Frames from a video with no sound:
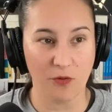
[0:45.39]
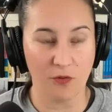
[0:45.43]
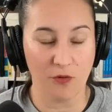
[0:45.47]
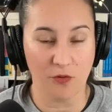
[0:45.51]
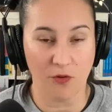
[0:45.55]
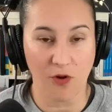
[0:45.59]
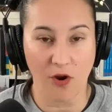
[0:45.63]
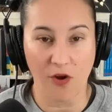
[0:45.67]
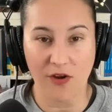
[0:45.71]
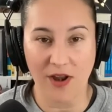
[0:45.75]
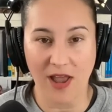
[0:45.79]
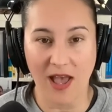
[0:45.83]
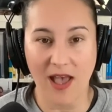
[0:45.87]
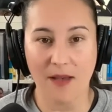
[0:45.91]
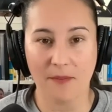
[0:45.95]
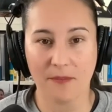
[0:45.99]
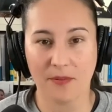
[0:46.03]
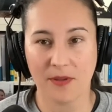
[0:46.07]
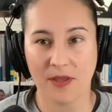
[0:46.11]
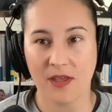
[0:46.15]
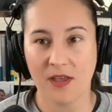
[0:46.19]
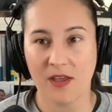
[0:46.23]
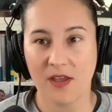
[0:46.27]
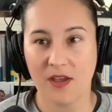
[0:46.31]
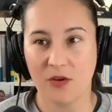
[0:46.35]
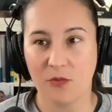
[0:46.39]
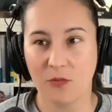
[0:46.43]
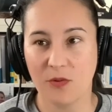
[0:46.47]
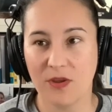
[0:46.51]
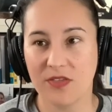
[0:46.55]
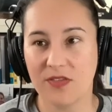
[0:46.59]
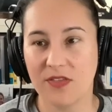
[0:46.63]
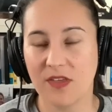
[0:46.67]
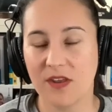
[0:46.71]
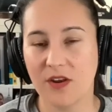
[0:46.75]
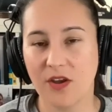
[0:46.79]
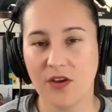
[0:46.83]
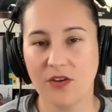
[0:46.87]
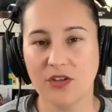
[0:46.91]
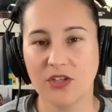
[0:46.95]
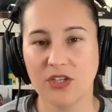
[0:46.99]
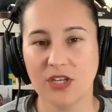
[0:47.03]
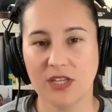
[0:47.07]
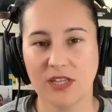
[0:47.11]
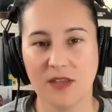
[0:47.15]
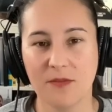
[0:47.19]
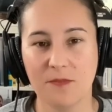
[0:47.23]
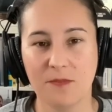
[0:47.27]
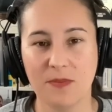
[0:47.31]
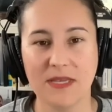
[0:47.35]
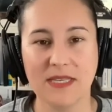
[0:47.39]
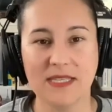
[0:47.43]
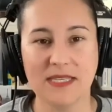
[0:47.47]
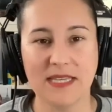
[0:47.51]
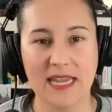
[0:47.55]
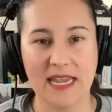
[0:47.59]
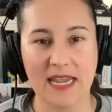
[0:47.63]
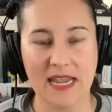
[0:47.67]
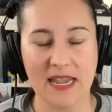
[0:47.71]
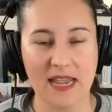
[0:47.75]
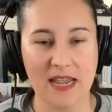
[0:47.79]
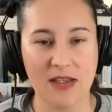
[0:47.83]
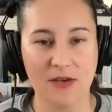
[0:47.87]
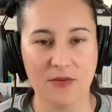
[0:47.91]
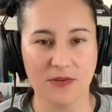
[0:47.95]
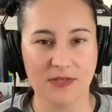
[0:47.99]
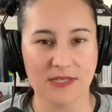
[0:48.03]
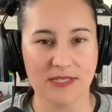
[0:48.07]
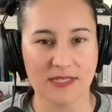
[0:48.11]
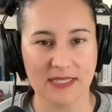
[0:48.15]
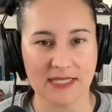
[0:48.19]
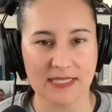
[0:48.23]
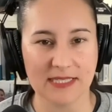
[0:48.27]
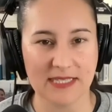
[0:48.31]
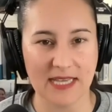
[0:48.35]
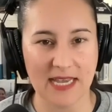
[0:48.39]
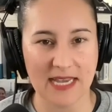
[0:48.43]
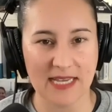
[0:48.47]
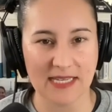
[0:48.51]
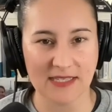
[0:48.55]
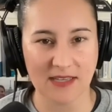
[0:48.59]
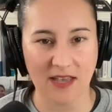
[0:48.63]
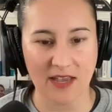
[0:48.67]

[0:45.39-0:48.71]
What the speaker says: grown up with the notion that busy equals success.